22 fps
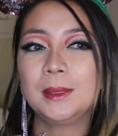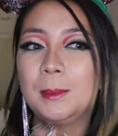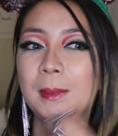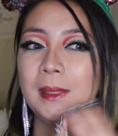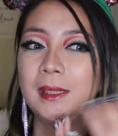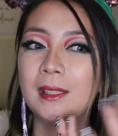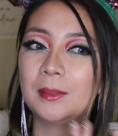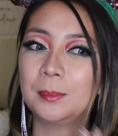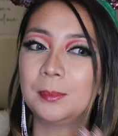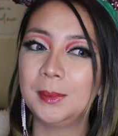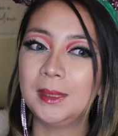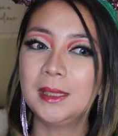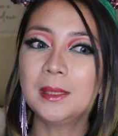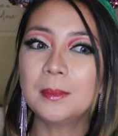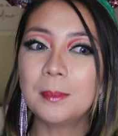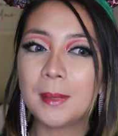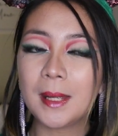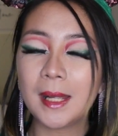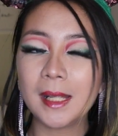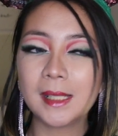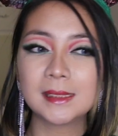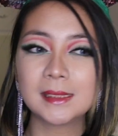may not be the
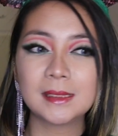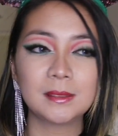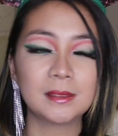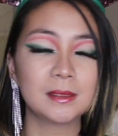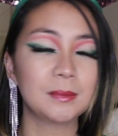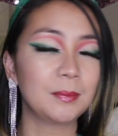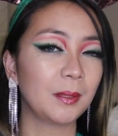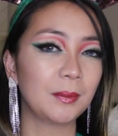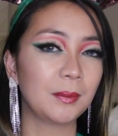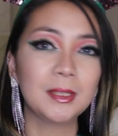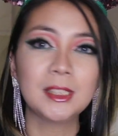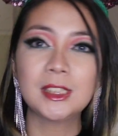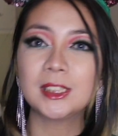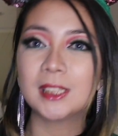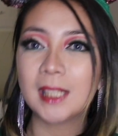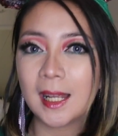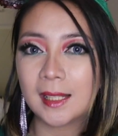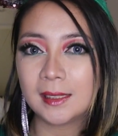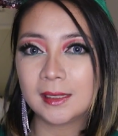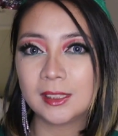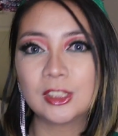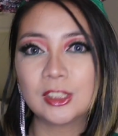best, it's very
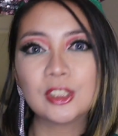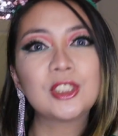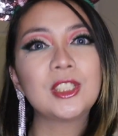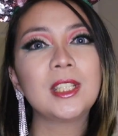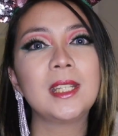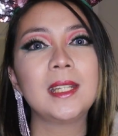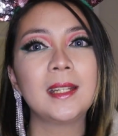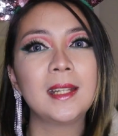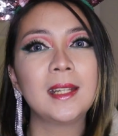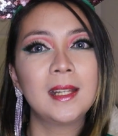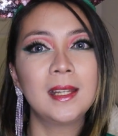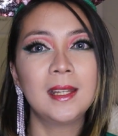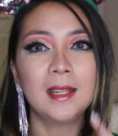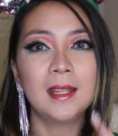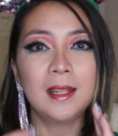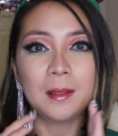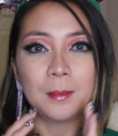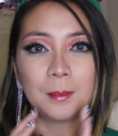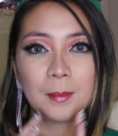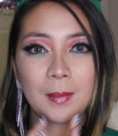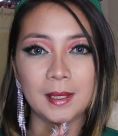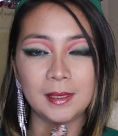challenging,
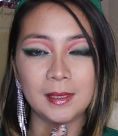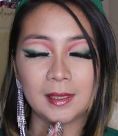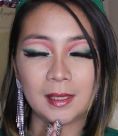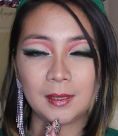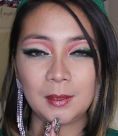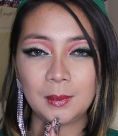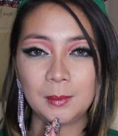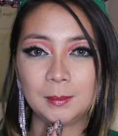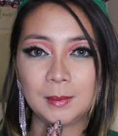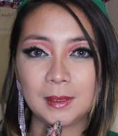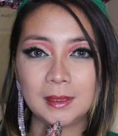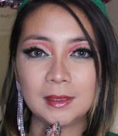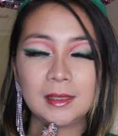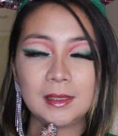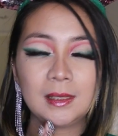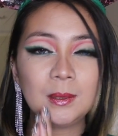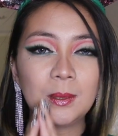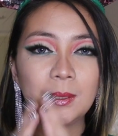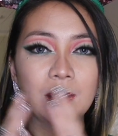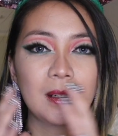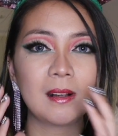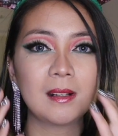but I hope that
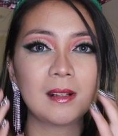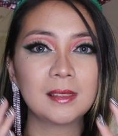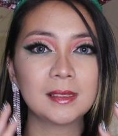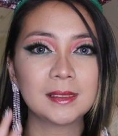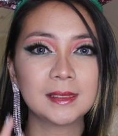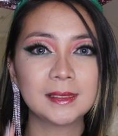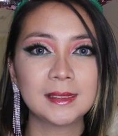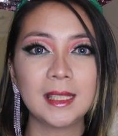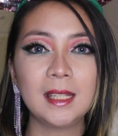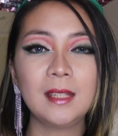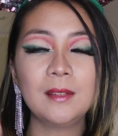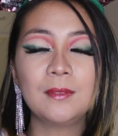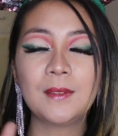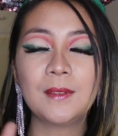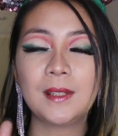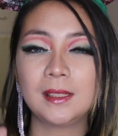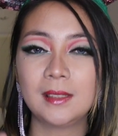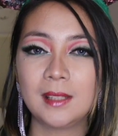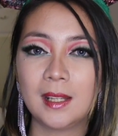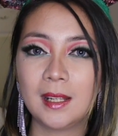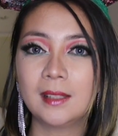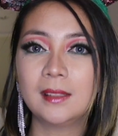you are all safe
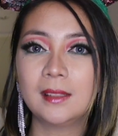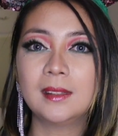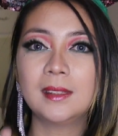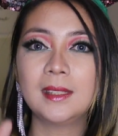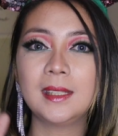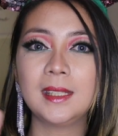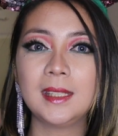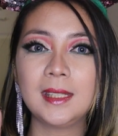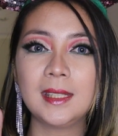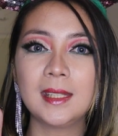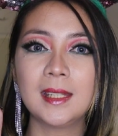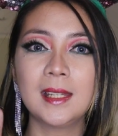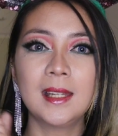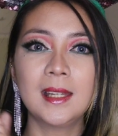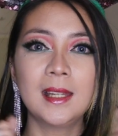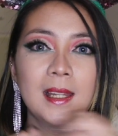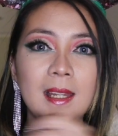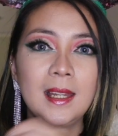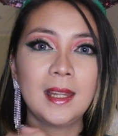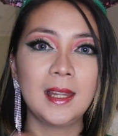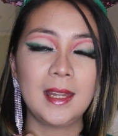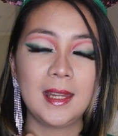and healthy.
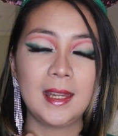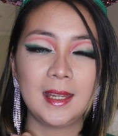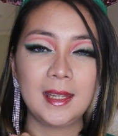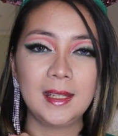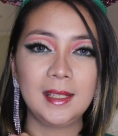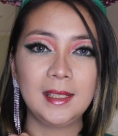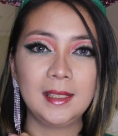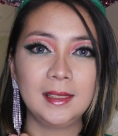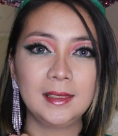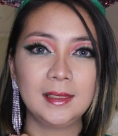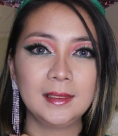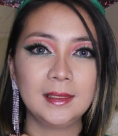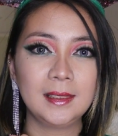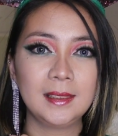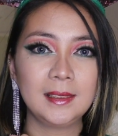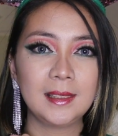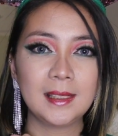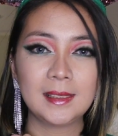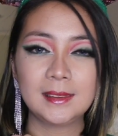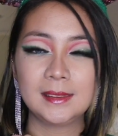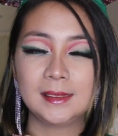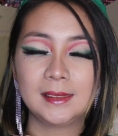And
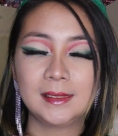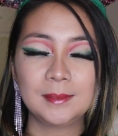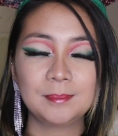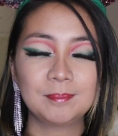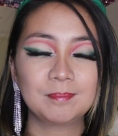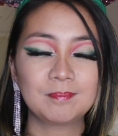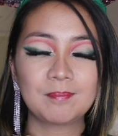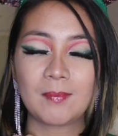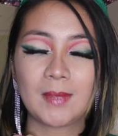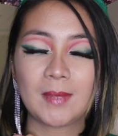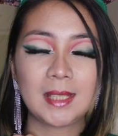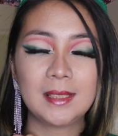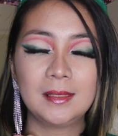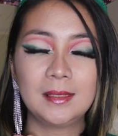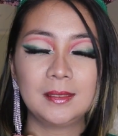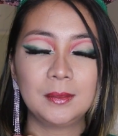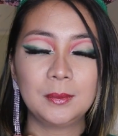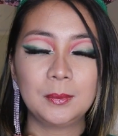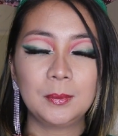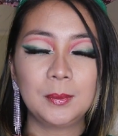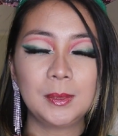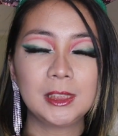yes,
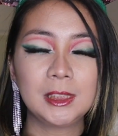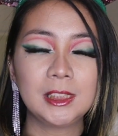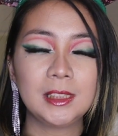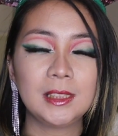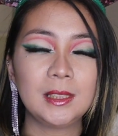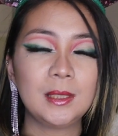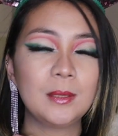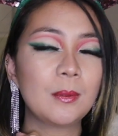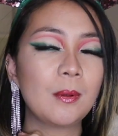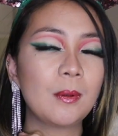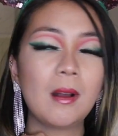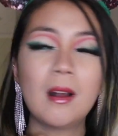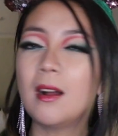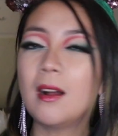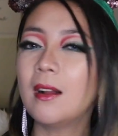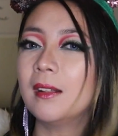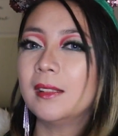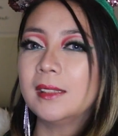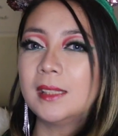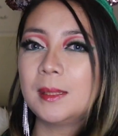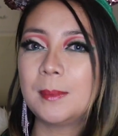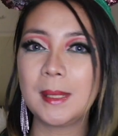wishing you
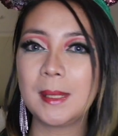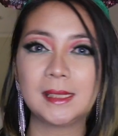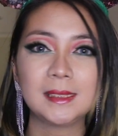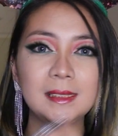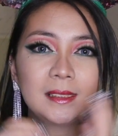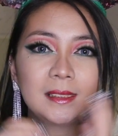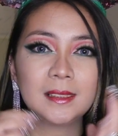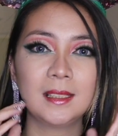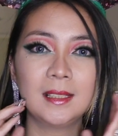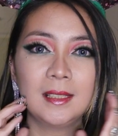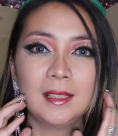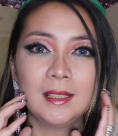all the best